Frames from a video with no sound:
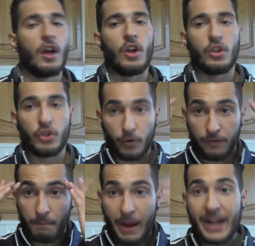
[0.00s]
your
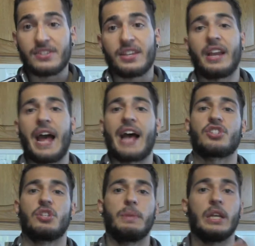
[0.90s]
mindset
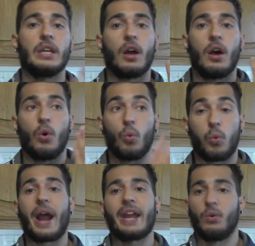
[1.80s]
has to be
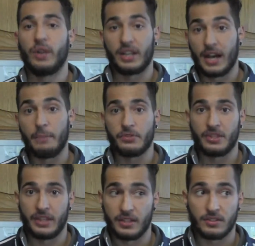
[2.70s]
right when it comes
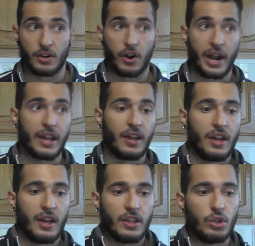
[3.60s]
to this, all right?
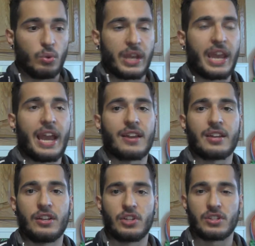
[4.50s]
You can't
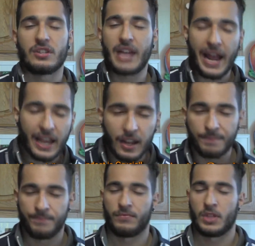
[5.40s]
just attack
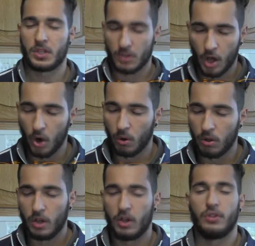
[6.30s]
it
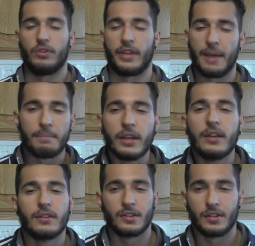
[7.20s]
slow. You can't
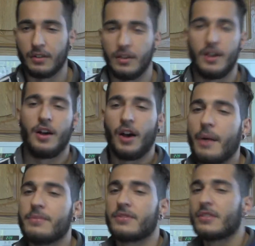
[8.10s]
be,
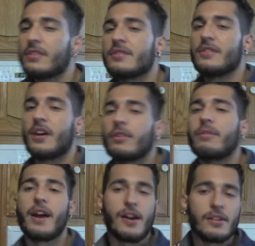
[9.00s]
I'm just gonna slug
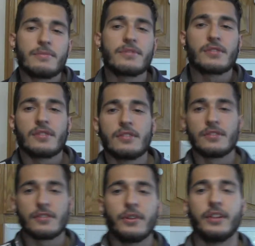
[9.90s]
around, I'm just gonna
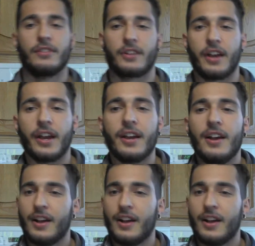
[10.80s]
do it, okay?